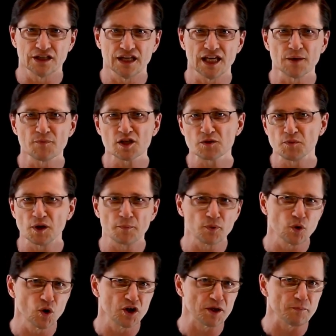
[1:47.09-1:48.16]
and it must be
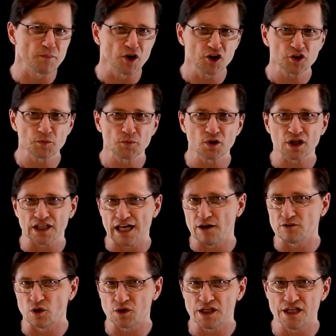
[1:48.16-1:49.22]
deployed in multiple
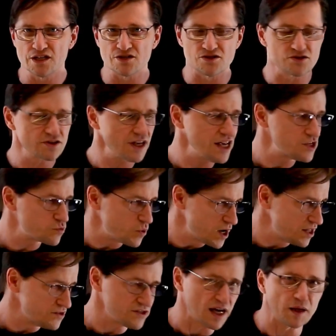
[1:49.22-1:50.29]
cloud locations, as
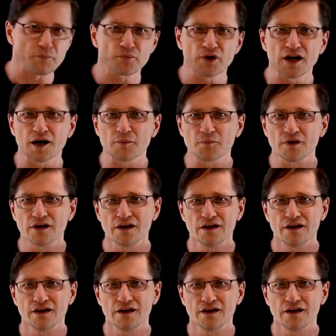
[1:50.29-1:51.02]
well as on-prem.